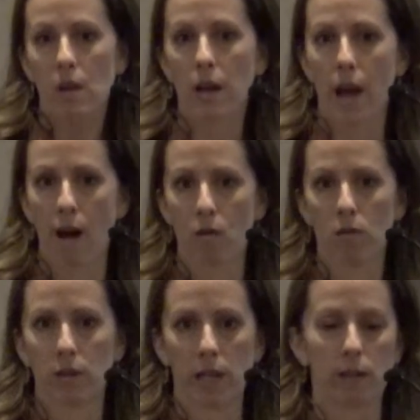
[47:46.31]
on how
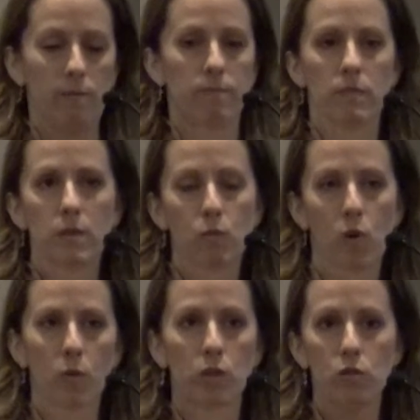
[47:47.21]
to
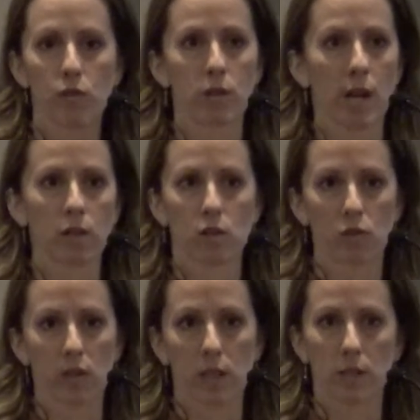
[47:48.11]
what do we do for
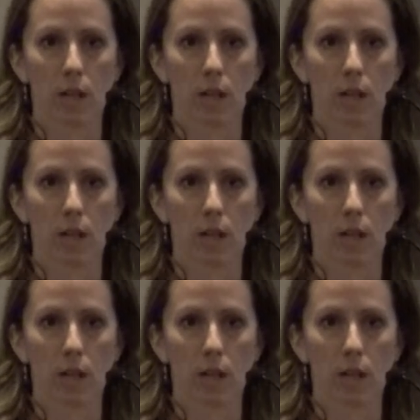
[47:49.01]
doctor's visits?